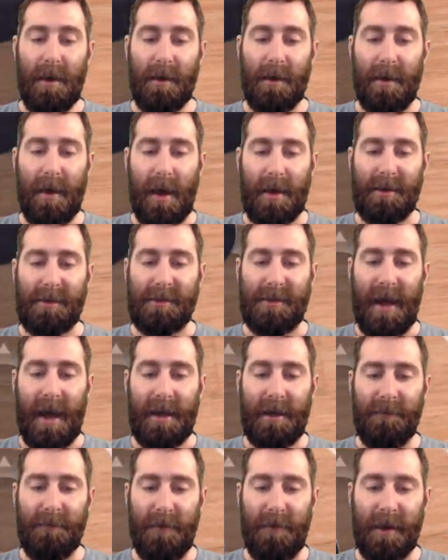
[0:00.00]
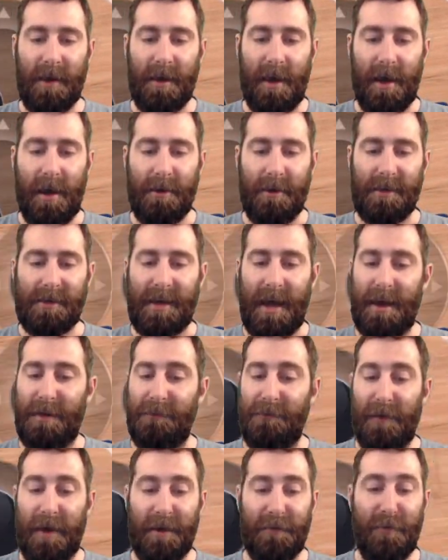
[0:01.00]
Okay, stay in front of Curry. Stay in
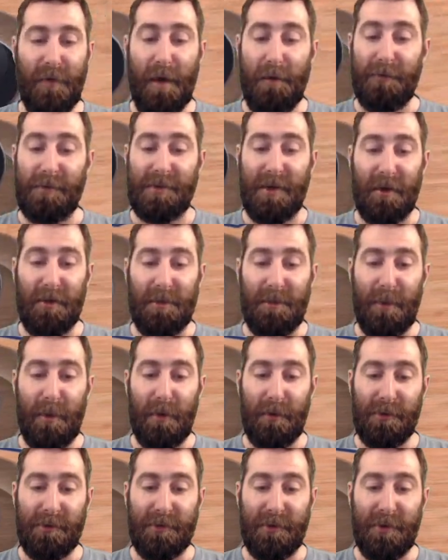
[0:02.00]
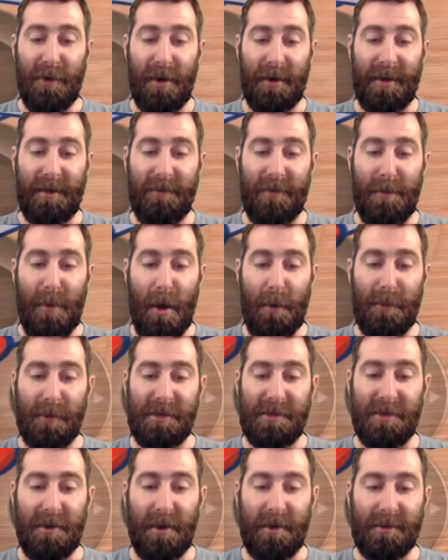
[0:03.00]
front of whoever's got the ball. Do not give them
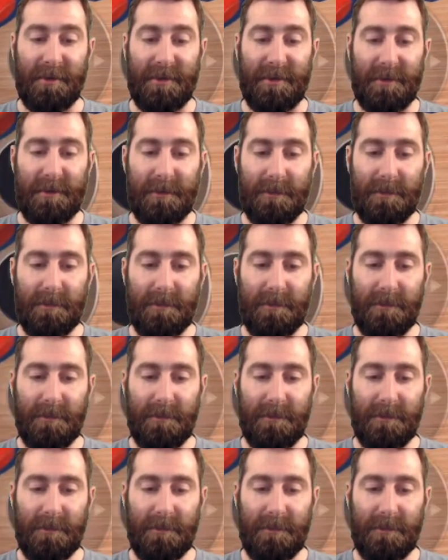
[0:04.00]
open shots.